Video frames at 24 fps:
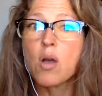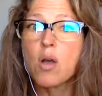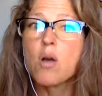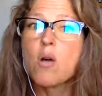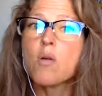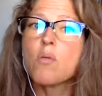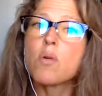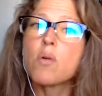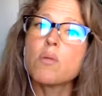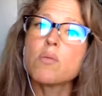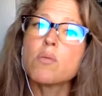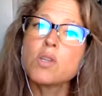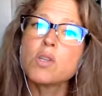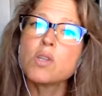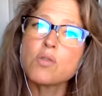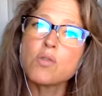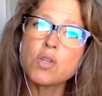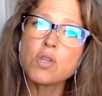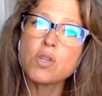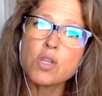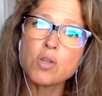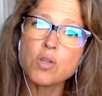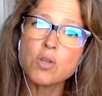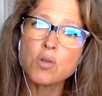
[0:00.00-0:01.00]
What would you
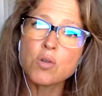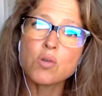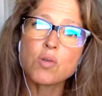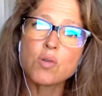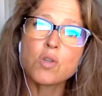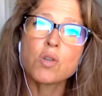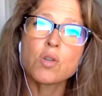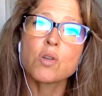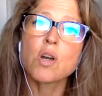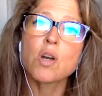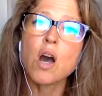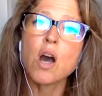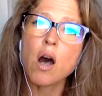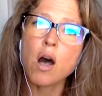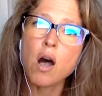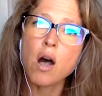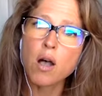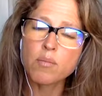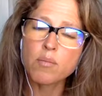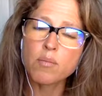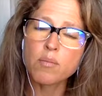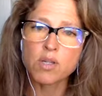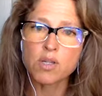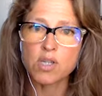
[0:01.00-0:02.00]
do to
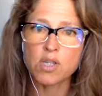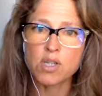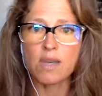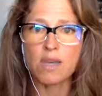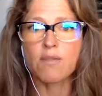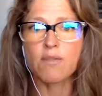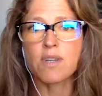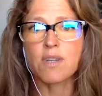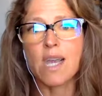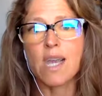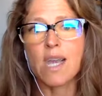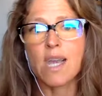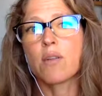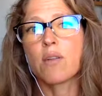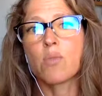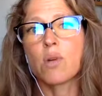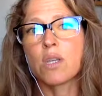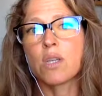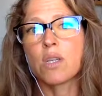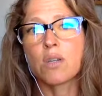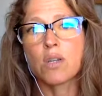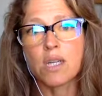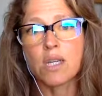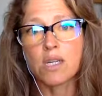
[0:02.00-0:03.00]
calm yourself down
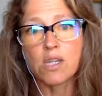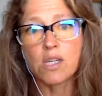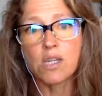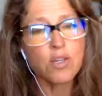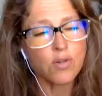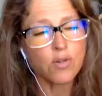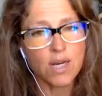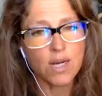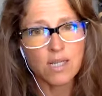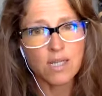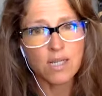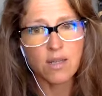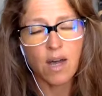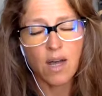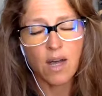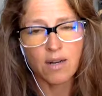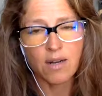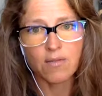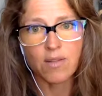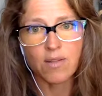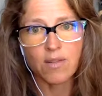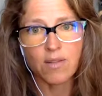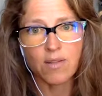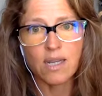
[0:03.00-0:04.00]
when you're in a stress
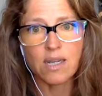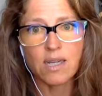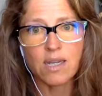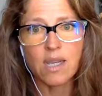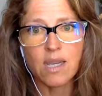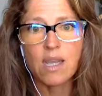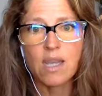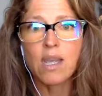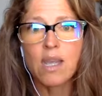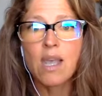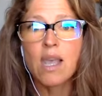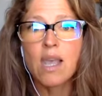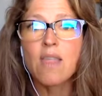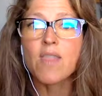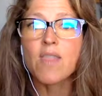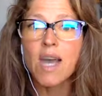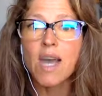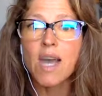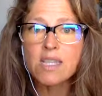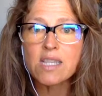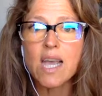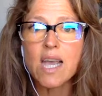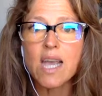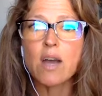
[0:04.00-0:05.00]
conflict?
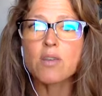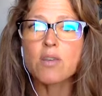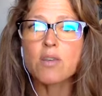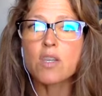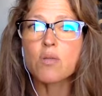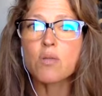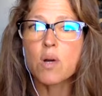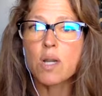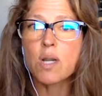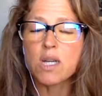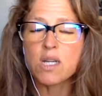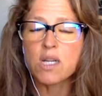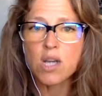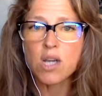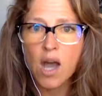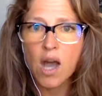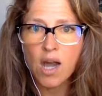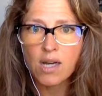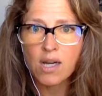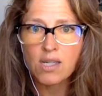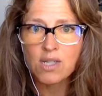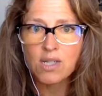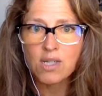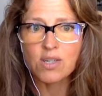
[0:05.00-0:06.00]
That's how you want to
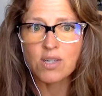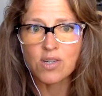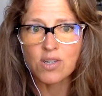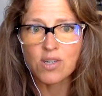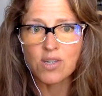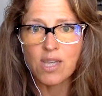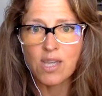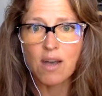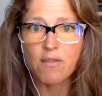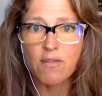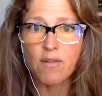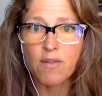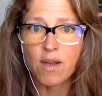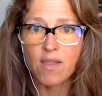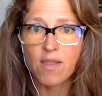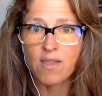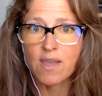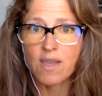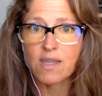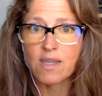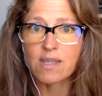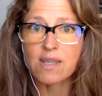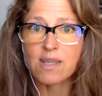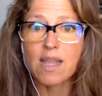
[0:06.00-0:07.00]
talk to yourself on
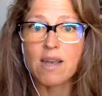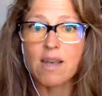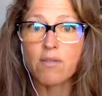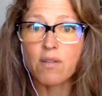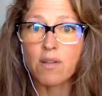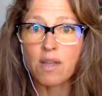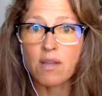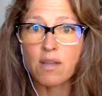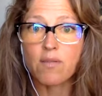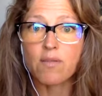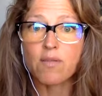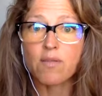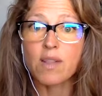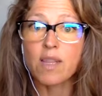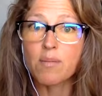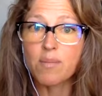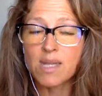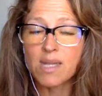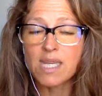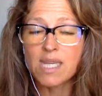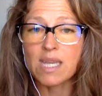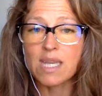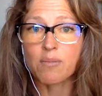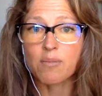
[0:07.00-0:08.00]
this level of
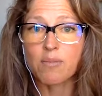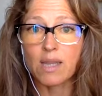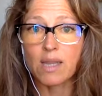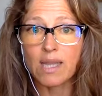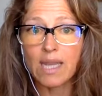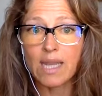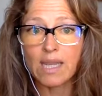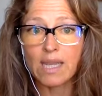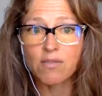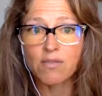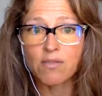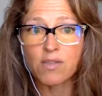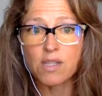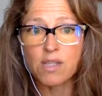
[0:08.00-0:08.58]
limiting beliefs